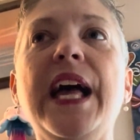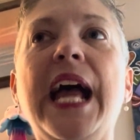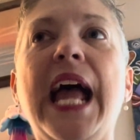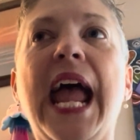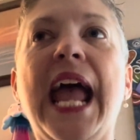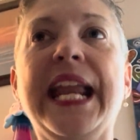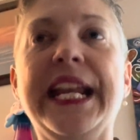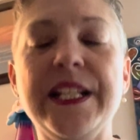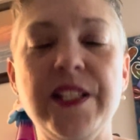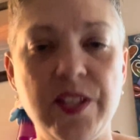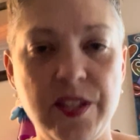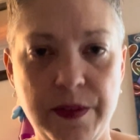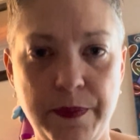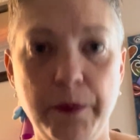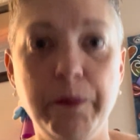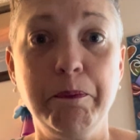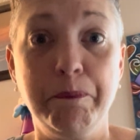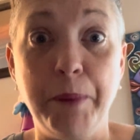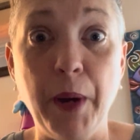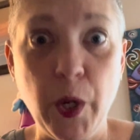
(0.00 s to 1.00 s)
and the
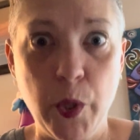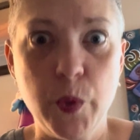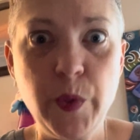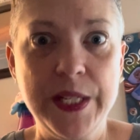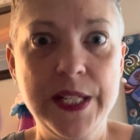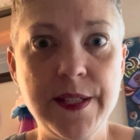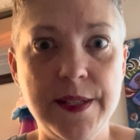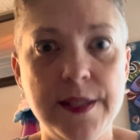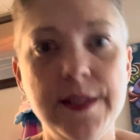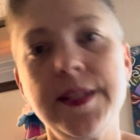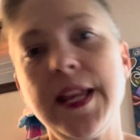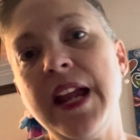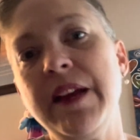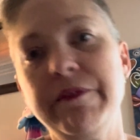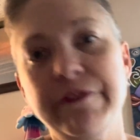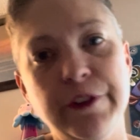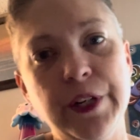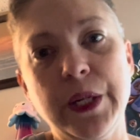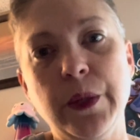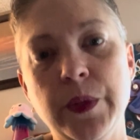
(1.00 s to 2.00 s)
bone is the same
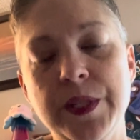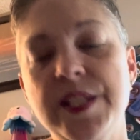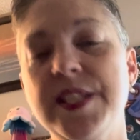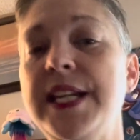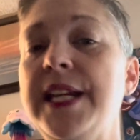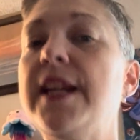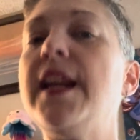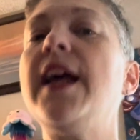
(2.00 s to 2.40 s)
frequency in